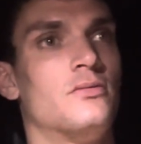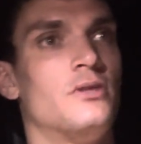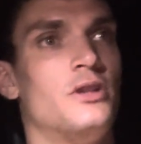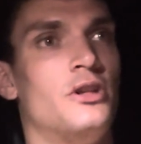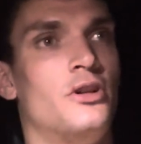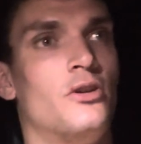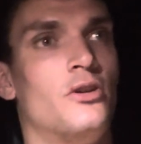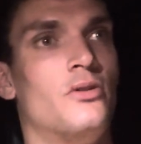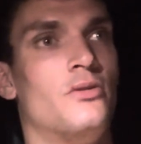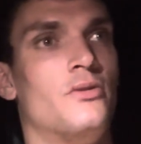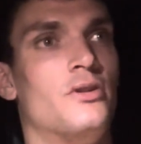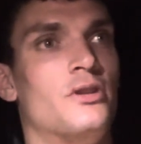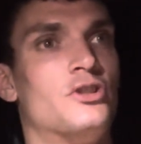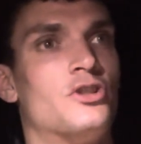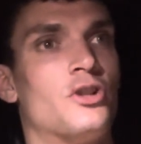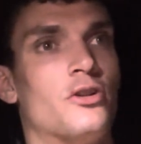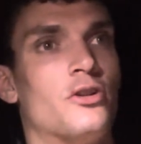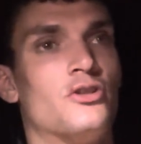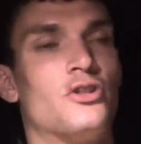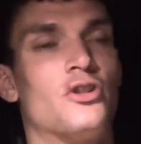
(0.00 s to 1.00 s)
the
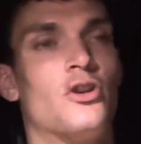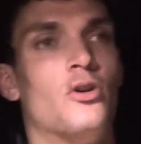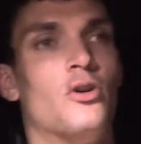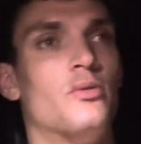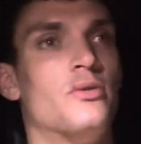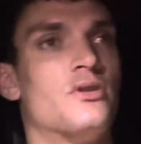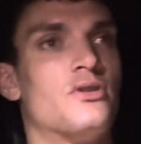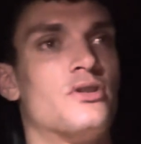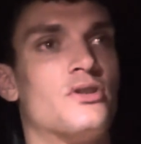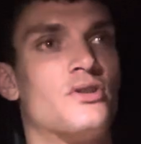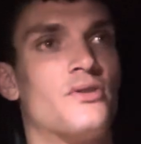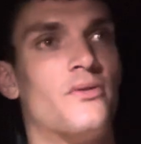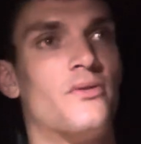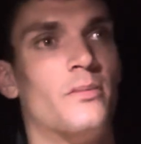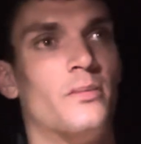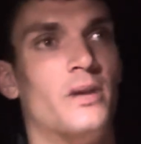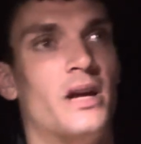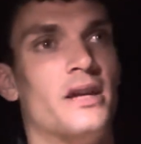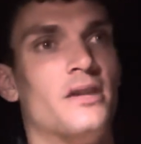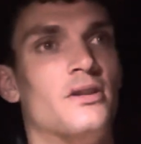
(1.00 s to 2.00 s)
churchgoers
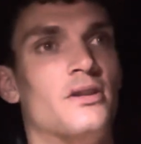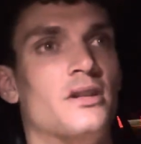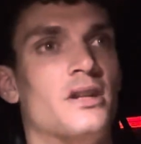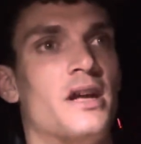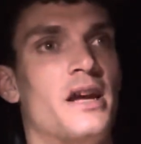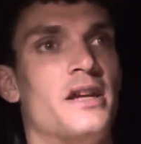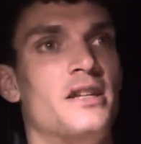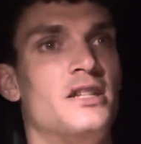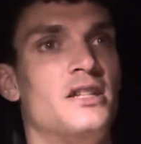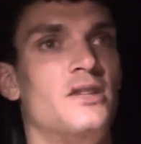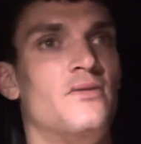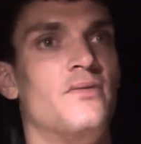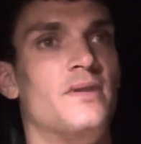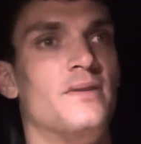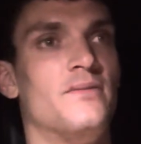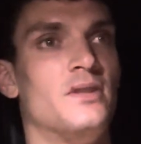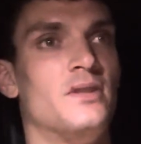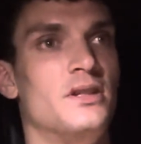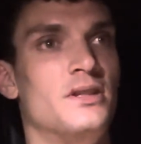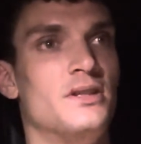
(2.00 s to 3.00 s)
from like the
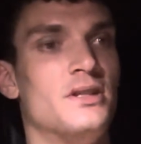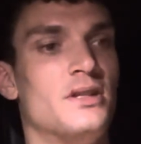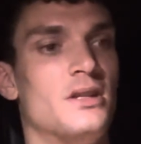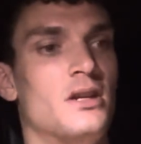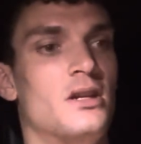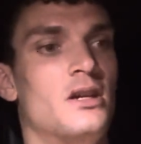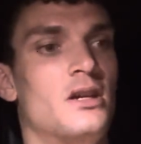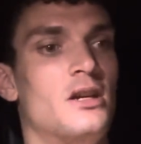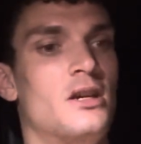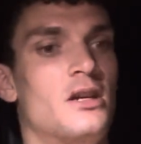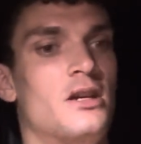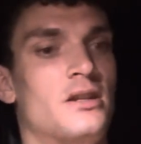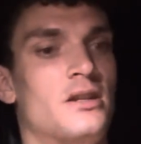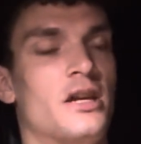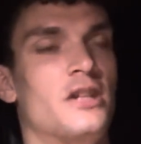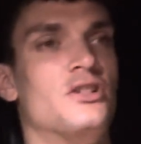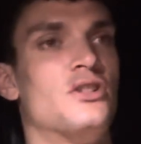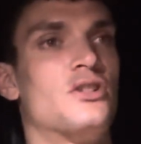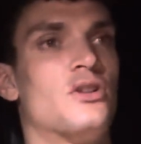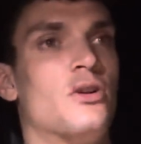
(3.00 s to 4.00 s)
1950s
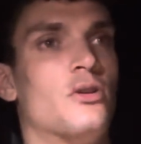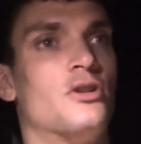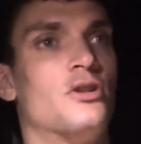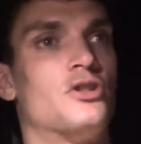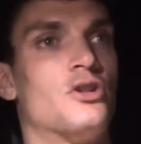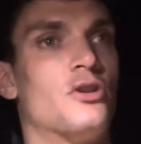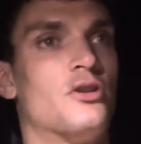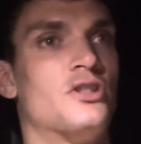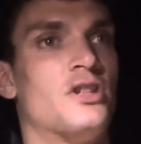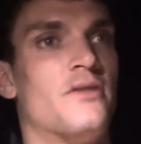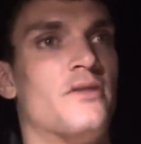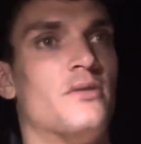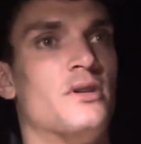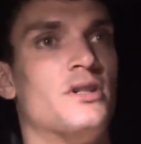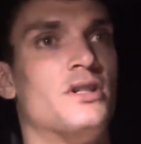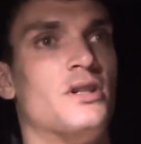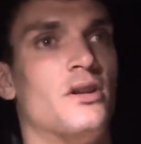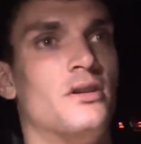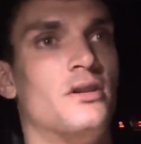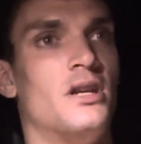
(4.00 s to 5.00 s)
that just go to church every
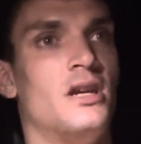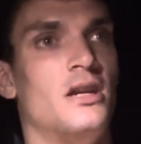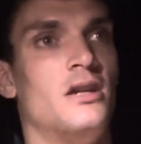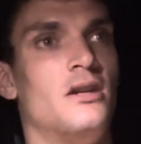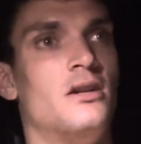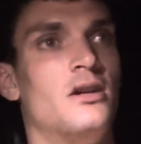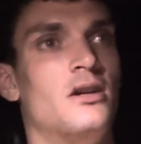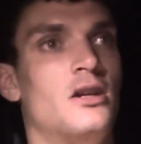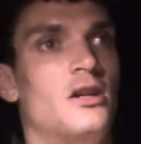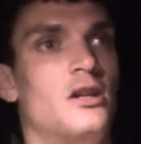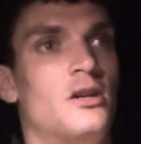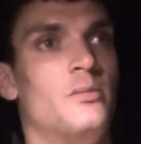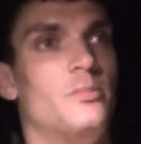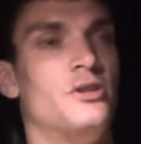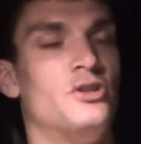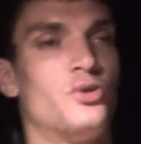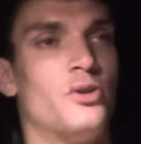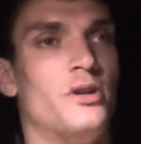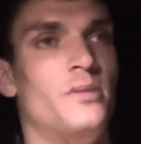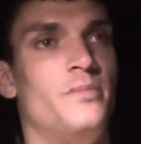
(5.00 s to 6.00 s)
Sunday
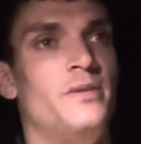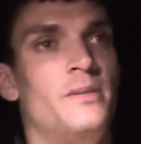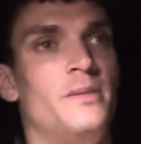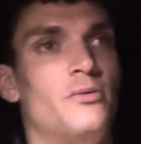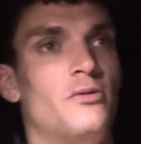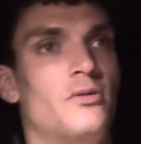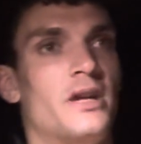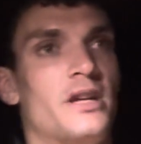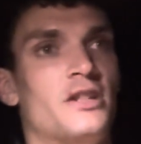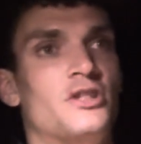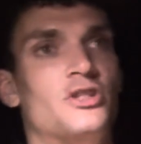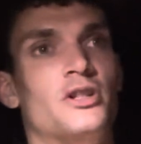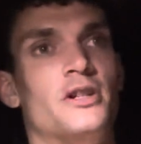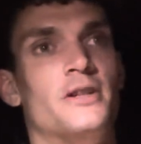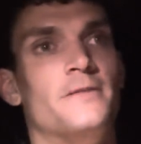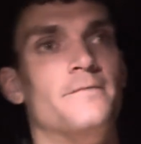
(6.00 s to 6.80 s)
but treat people like shit.